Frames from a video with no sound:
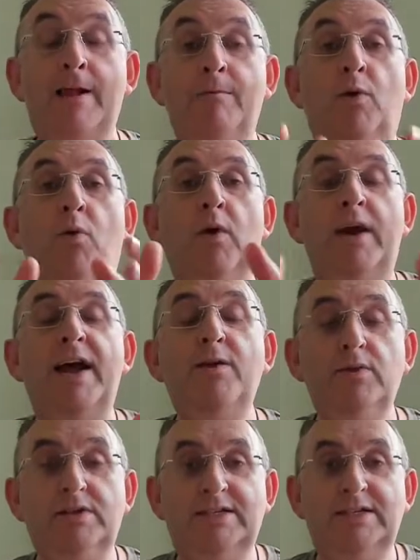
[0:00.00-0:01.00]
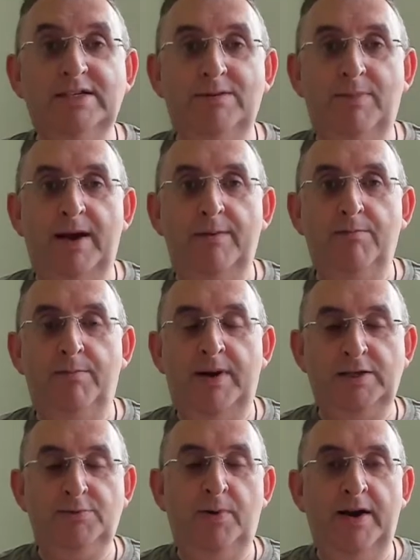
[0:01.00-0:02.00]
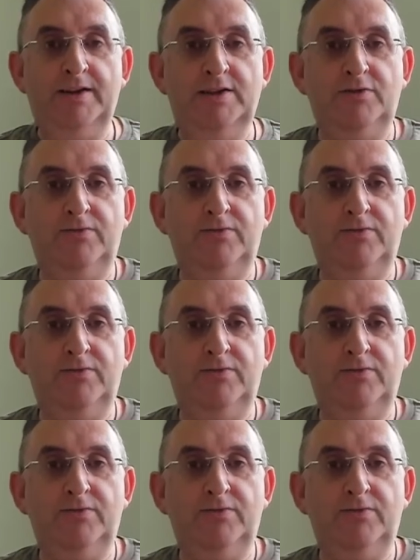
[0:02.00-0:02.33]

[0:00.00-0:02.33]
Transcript: But what I would say is a best practice